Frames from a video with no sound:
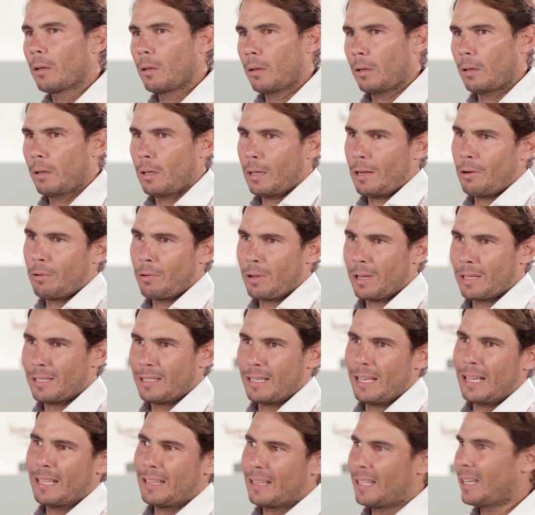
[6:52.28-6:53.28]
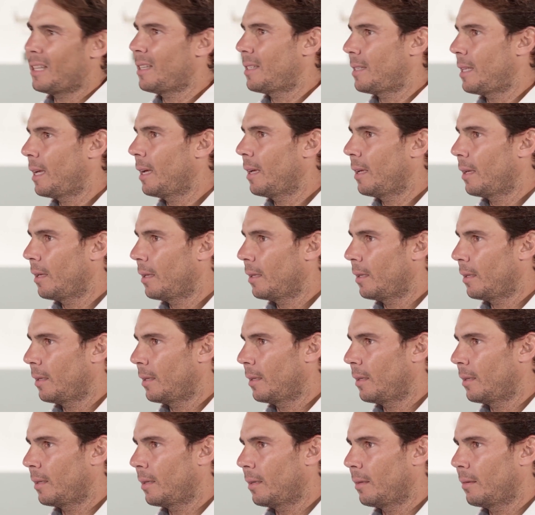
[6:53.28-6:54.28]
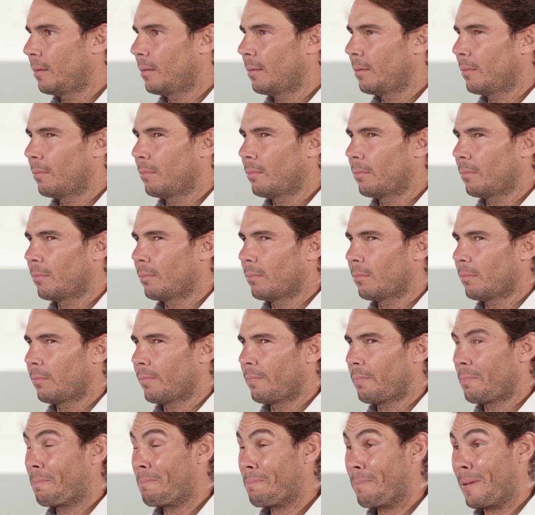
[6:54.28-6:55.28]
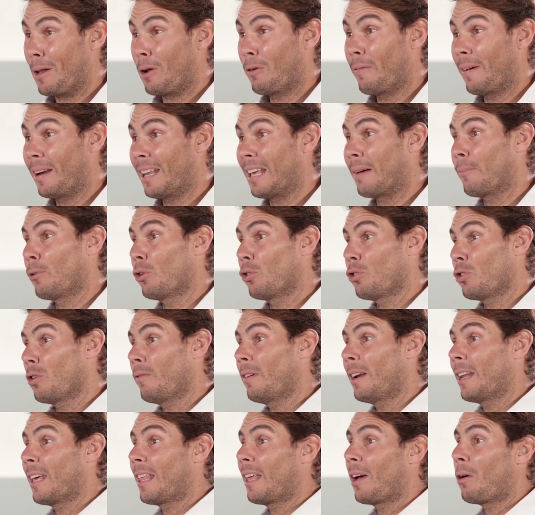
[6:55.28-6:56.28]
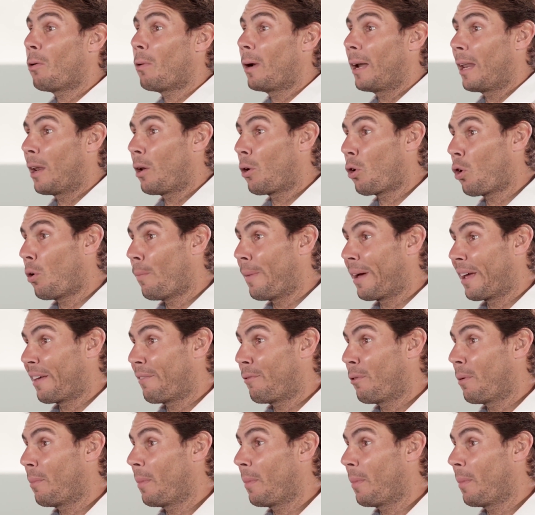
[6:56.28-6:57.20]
No, I'll be completely honest with you. And sad as it may sound,